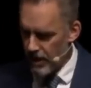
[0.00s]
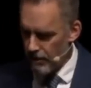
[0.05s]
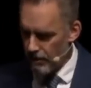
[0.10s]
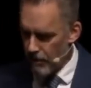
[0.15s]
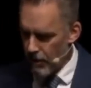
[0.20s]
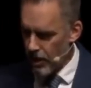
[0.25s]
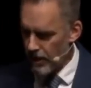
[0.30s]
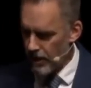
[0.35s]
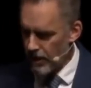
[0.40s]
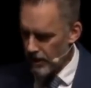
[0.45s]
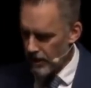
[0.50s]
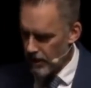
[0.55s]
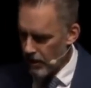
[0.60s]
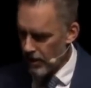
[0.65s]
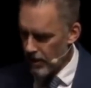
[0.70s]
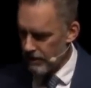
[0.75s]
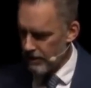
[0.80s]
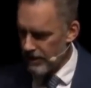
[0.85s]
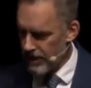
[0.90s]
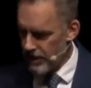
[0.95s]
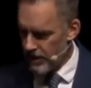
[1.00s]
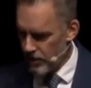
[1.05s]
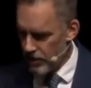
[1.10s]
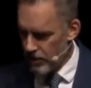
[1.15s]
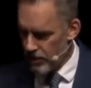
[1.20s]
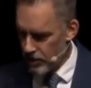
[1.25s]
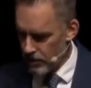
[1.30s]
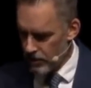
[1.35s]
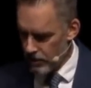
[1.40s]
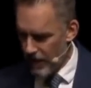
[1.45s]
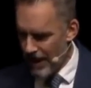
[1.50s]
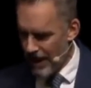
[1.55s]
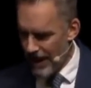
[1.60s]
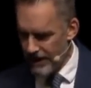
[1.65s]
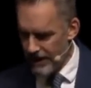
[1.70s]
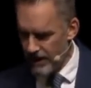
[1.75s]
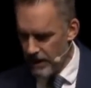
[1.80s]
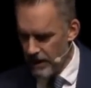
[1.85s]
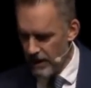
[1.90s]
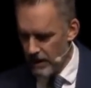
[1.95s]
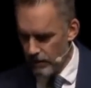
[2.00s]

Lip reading: market economy could run,